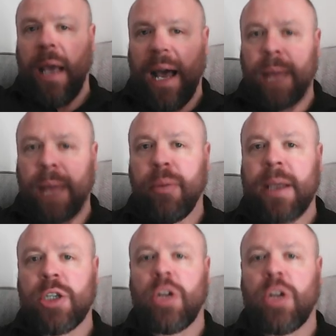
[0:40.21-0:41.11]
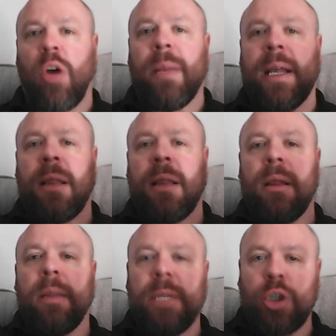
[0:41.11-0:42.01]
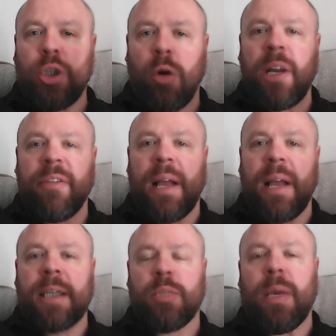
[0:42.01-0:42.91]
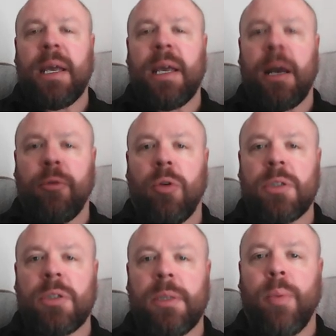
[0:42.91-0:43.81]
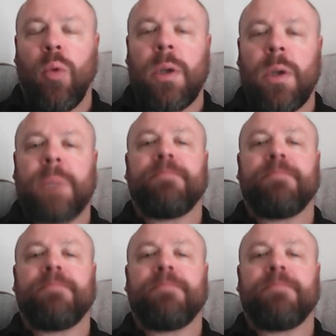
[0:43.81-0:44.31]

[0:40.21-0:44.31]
high pressure dominating the majority of last week across the board.